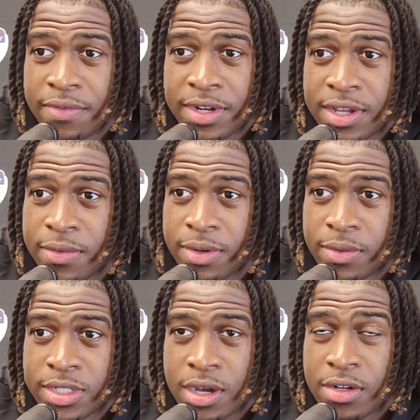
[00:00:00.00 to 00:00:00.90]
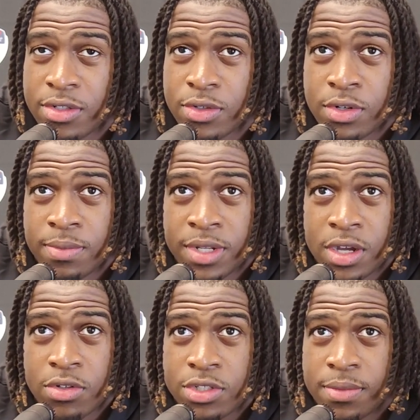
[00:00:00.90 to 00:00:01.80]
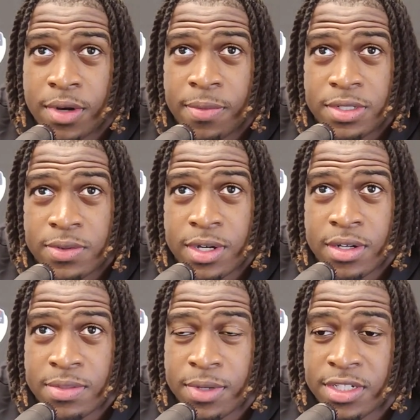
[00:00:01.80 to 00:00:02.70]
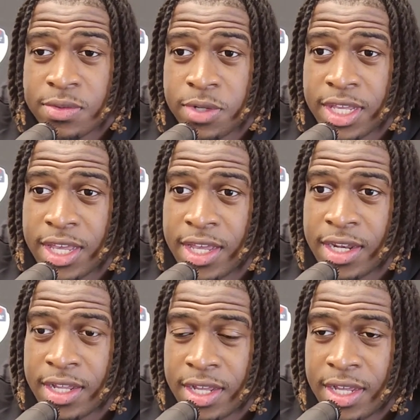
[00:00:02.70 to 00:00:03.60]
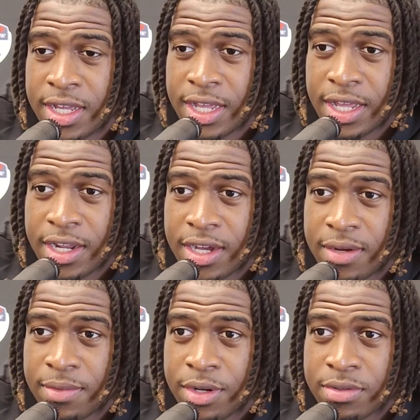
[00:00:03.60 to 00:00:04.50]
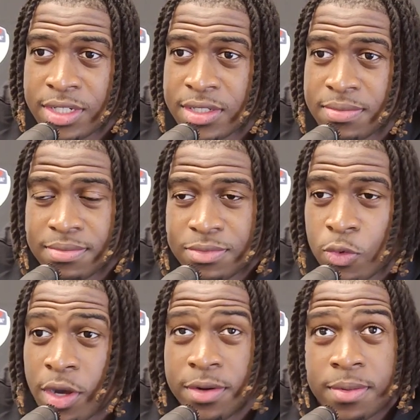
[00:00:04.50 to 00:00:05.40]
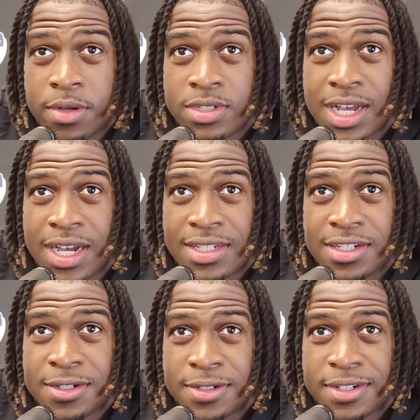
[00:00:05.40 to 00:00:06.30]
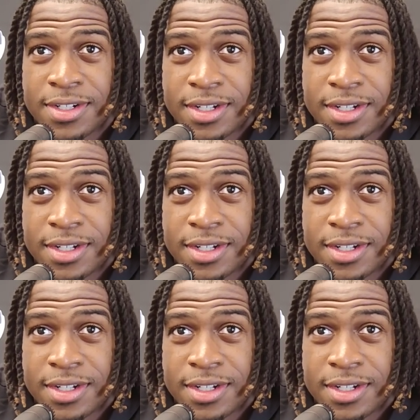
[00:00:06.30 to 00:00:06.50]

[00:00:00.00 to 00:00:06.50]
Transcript: Every day we're talking to them, coaching them up as much as we can, and just welcoming those guys here.